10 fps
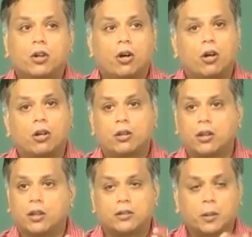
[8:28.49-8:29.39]

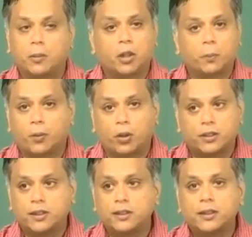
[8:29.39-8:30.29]
or some other
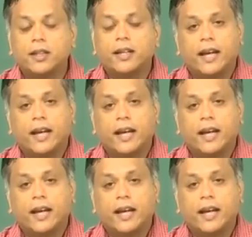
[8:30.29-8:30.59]
process,